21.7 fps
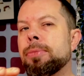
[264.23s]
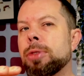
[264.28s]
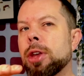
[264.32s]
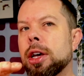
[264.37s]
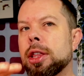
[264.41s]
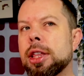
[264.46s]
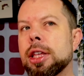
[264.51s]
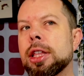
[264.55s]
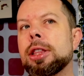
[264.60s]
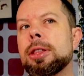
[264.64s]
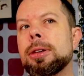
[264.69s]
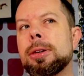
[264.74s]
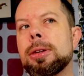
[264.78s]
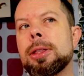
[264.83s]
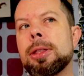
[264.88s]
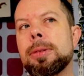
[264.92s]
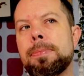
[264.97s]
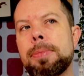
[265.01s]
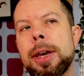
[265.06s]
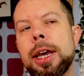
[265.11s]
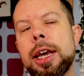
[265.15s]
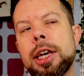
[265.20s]
I think the,
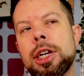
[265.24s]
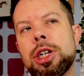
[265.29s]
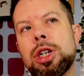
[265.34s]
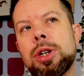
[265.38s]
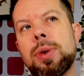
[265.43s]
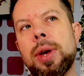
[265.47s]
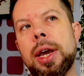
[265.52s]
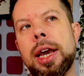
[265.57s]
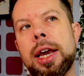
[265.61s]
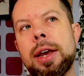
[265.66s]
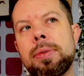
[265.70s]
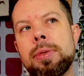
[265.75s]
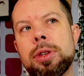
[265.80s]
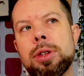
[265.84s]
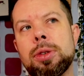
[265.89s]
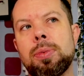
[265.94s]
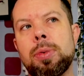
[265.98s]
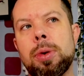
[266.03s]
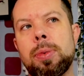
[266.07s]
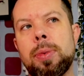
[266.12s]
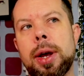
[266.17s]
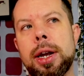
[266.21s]
the big issue here is
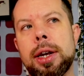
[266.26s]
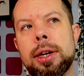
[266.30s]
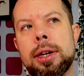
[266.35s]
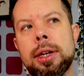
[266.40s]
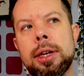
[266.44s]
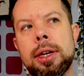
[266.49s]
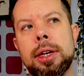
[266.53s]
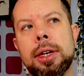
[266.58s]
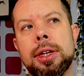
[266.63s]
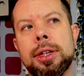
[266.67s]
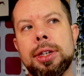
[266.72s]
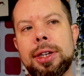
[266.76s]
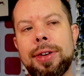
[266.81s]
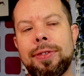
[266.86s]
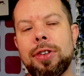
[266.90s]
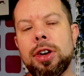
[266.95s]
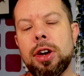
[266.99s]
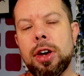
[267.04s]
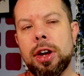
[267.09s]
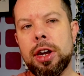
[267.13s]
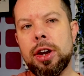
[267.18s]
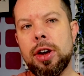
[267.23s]
that we went
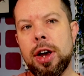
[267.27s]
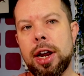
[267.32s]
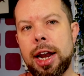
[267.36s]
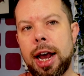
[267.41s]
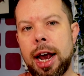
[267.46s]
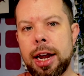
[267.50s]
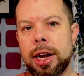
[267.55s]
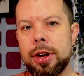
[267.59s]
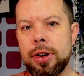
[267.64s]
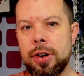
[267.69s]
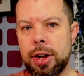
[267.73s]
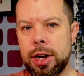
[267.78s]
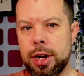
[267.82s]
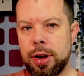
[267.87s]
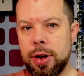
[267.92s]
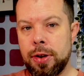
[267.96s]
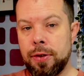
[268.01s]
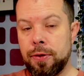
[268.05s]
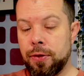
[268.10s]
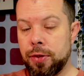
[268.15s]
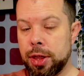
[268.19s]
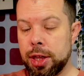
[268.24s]
7.99,
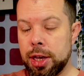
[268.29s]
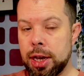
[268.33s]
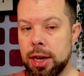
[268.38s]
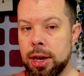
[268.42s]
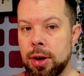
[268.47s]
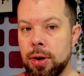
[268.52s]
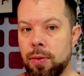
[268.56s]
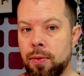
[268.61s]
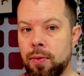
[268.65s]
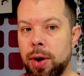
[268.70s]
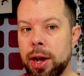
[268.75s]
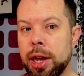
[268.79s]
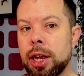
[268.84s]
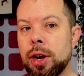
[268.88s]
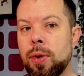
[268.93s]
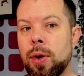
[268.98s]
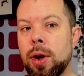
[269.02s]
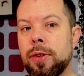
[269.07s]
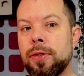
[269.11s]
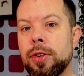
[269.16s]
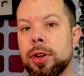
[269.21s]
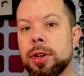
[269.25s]
8.99 for the regular
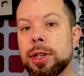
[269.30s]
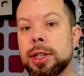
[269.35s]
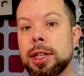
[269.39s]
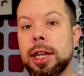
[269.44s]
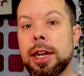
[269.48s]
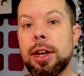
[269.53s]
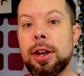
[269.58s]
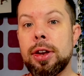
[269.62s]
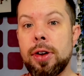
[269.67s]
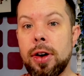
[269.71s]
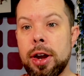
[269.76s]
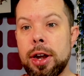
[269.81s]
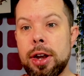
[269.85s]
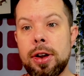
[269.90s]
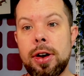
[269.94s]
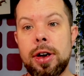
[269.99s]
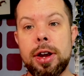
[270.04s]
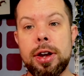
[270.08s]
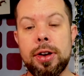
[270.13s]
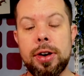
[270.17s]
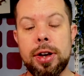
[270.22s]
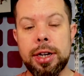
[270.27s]
iPhones and then
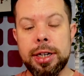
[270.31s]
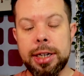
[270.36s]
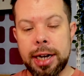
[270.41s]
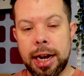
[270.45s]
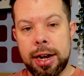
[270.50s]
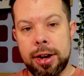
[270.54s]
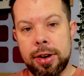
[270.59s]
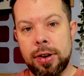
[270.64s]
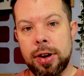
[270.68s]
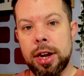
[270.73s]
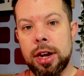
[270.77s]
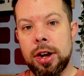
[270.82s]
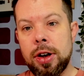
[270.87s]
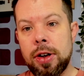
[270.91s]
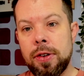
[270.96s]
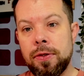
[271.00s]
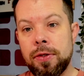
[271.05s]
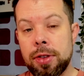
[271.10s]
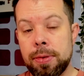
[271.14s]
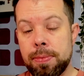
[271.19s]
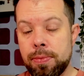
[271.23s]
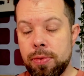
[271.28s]
9.99,
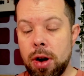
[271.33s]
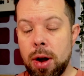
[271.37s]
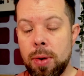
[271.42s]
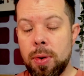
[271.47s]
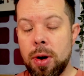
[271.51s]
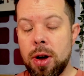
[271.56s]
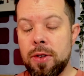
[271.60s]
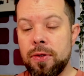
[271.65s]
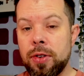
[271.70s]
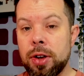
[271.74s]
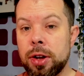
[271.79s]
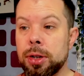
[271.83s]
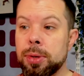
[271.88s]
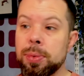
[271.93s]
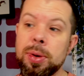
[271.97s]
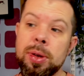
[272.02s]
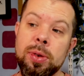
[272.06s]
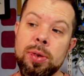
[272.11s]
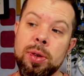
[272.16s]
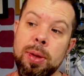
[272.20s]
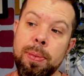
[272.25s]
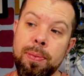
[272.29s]
10.99 for the Pro iPhones,
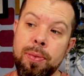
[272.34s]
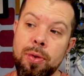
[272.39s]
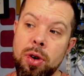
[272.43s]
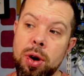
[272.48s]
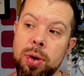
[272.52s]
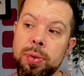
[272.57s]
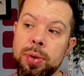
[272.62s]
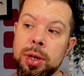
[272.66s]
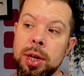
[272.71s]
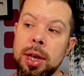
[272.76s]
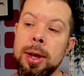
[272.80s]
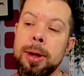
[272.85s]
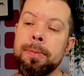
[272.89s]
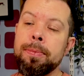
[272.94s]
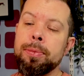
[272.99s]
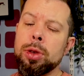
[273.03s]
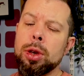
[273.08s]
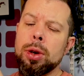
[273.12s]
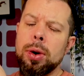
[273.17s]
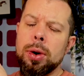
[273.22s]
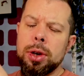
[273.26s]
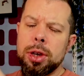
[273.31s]
whereas the Pros
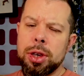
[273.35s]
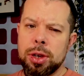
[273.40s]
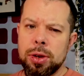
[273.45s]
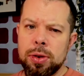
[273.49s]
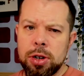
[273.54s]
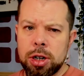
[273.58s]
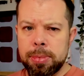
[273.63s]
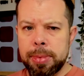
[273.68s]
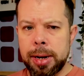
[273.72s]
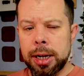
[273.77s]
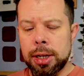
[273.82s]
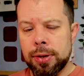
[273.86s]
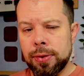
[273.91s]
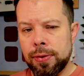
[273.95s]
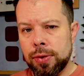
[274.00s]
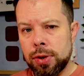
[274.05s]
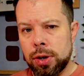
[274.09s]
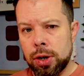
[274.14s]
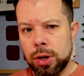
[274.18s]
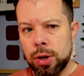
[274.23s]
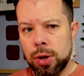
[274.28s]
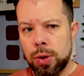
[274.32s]
got huge amounts of
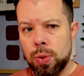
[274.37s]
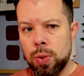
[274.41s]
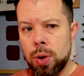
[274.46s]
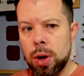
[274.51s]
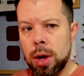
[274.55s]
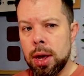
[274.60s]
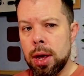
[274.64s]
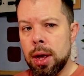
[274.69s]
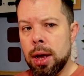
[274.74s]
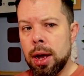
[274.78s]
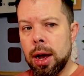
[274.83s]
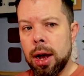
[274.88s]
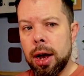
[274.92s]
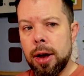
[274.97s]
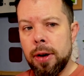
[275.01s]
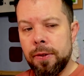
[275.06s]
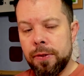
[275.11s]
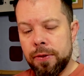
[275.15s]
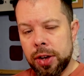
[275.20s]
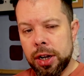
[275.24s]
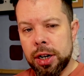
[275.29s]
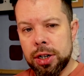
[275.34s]
new uh,
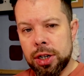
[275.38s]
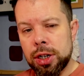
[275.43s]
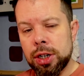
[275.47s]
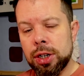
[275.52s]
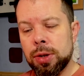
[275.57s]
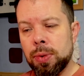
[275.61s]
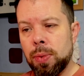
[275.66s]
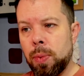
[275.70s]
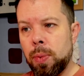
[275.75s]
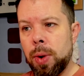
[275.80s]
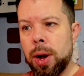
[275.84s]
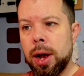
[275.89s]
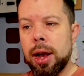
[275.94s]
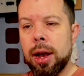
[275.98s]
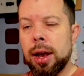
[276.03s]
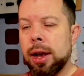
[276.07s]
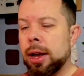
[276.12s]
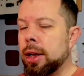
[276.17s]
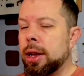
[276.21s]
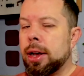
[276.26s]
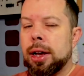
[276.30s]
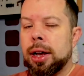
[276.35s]
features were,
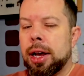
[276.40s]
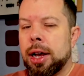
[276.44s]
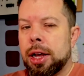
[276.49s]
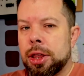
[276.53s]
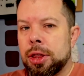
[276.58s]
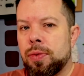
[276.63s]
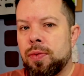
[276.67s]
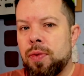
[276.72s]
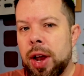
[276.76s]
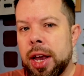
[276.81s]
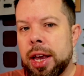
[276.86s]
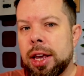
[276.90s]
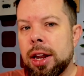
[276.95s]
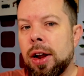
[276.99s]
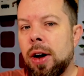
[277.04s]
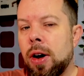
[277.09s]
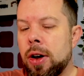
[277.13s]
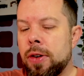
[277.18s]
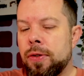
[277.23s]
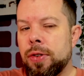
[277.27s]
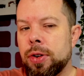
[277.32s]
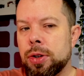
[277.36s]
uh, uh, and the regular
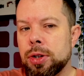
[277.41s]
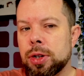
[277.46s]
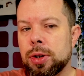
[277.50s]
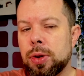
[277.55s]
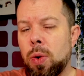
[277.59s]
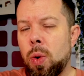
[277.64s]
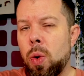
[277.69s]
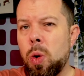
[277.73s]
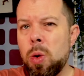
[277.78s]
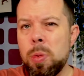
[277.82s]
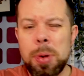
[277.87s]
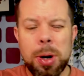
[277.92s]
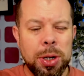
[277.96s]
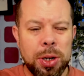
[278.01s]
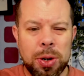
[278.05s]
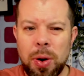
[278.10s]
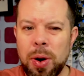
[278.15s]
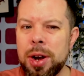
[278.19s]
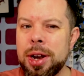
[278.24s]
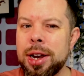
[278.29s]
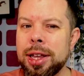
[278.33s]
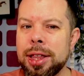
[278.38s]
iPhones almost
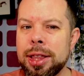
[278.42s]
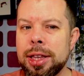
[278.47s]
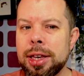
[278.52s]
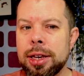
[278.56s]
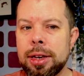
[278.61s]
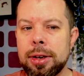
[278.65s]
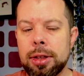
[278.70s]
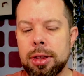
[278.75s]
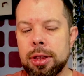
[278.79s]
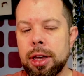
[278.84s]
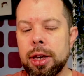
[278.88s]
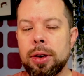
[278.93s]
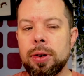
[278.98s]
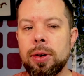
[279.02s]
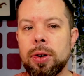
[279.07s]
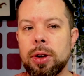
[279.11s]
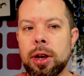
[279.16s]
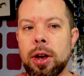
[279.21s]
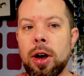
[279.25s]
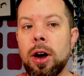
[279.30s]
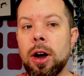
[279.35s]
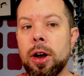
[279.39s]
got nothing. They
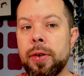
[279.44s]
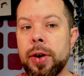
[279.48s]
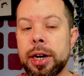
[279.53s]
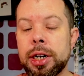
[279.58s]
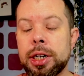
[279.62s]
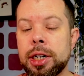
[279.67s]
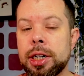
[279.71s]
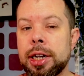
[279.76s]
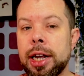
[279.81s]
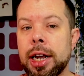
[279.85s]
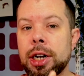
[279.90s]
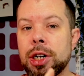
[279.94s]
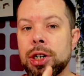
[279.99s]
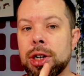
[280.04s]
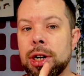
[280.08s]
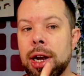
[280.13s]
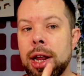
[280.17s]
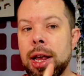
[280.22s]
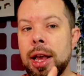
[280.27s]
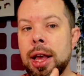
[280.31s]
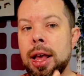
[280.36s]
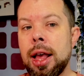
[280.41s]
got car crash
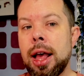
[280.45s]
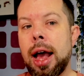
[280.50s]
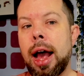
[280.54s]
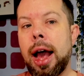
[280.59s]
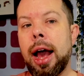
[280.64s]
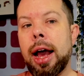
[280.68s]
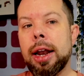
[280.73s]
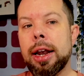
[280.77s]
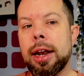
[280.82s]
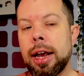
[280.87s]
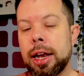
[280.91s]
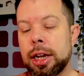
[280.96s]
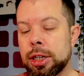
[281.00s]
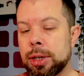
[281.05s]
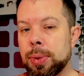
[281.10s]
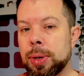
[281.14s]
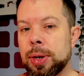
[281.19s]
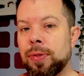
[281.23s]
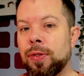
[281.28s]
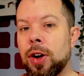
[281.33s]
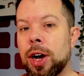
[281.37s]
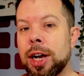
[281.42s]
detection and
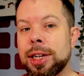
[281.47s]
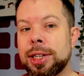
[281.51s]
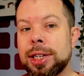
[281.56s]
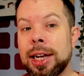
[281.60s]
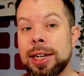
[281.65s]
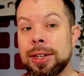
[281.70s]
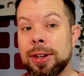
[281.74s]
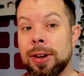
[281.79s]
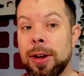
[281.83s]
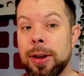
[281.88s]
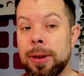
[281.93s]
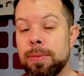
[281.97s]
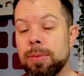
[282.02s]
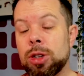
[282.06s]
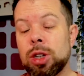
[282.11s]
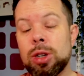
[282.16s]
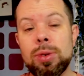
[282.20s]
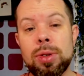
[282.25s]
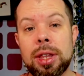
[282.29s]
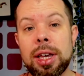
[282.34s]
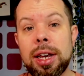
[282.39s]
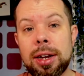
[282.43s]
SOS via satellite.
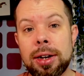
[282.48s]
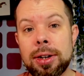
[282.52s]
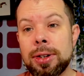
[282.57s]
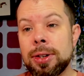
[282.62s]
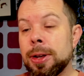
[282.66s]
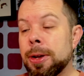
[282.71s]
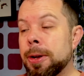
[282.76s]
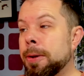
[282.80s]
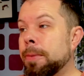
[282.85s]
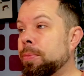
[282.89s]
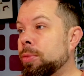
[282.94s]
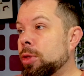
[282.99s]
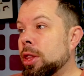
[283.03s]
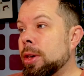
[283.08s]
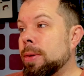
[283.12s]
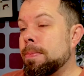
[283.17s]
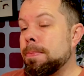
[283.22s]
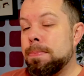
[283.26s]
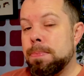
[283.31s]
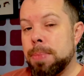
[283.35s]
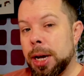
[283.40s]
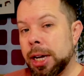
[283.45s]
Two things that
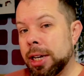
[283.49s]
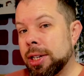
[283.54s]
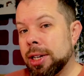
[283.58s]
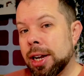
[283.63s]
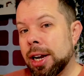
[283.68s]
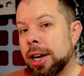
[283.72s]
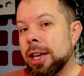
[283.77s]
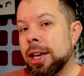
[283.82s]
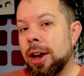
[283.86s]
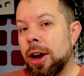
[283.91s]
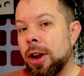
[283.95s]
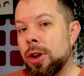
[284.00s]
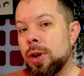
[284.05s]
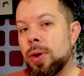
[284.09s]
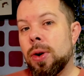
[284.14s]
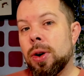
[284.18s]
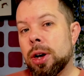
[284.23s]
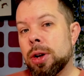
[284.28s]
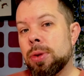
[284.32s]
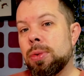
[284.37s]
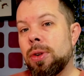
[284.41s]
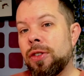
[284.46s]
basically are
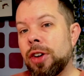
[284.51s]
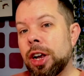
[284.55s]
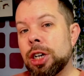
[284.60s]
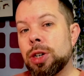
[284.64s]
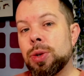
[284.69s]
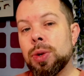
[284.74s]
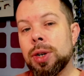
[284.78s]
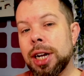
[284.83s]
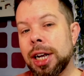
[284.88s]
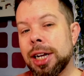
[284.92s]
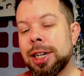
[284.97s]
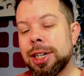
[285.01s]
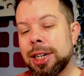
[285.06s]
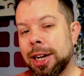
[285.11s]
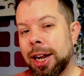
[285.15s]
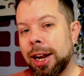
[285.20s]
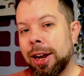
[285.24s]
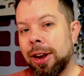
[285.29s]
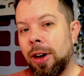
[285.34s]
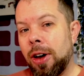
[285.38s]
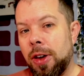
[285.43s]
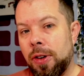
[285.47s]
not going to affect your
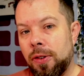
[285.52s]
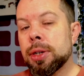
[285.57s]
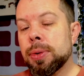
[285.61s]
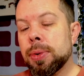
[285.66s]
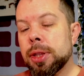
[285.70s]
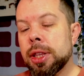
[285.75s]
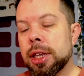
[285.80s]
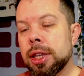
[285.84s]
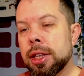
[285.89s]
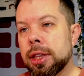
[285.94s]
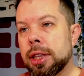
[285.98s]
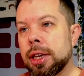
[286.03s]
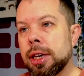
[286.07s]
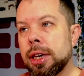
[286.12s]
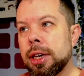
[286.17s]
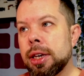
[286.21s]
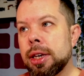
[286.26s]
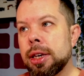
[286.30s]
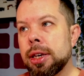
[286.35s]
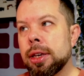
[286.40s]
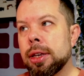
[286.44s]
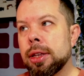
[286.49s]
day-to-day -day life. So I think
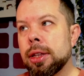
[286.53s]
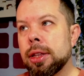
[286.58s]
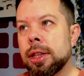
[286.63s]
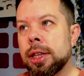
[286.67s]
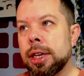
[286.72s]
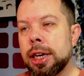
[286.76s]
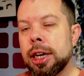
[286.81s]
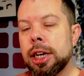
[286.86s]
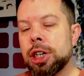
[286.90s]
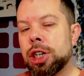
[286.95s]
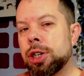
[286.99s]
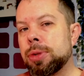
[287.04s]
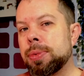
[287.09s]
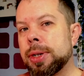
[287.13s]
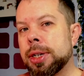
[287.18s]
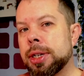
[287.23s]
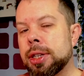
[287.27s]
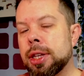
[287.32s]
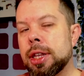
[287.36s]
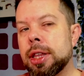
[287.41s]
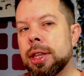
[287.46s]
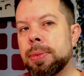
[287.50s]
the the issue
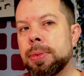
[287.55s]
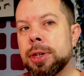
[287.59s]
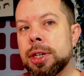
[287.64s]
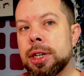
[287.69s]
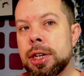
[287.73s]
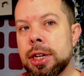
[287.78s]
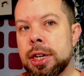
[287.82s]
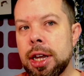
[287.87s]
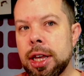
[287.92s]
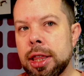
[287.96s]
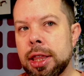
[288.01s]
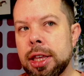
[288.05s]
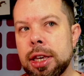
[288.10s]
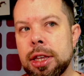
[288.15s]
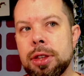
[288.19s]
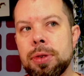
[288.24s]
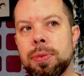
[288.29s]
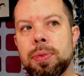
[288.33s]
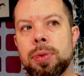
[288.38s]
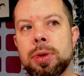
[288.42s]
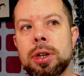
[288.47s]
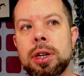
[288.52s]
is that there was nothing
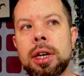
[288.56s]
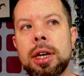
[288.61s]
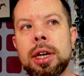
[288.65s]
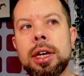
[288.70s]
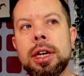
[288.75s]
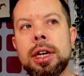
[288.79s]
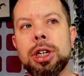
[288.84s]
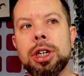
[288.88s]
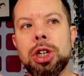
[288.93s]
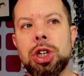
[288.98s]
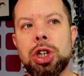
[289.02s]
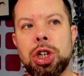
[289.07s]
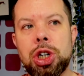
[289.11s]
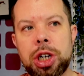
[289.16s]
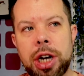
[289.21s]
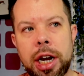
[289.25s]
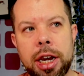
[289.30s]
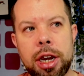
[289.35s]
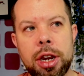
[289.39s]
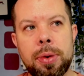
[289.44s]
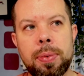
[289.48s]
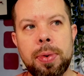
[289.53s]
that would
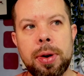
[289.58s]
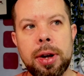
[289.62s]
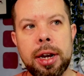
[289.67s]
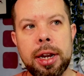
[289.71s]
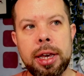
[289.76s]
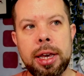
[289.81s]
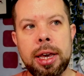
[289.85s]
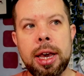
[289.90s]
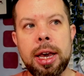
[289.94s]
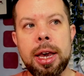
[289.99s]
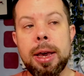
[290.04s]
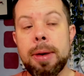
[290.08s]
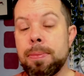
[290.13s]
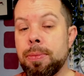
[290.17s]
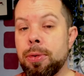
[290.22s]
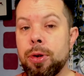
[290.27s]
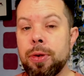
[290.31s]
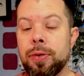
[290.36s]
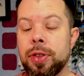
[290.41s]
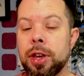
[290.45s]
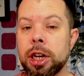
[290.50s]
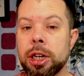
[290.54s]
genuinely
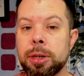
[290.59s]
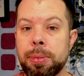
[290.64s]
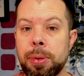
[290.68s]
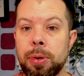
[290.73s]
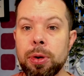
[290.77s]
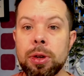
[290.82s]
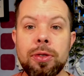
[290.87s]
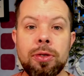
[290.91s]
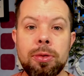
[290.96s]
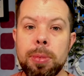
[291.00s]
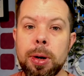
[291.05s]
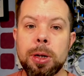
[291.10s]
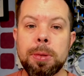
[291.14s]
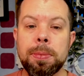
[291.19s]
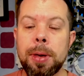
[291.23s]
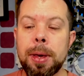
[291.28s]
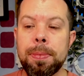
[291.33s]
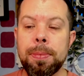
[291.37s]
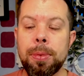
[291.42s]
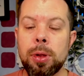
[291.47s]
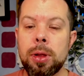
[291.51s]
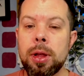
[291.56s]
improve the experience for most
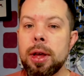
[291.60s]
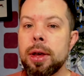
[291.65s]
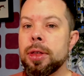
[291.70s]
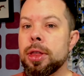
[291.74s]
people.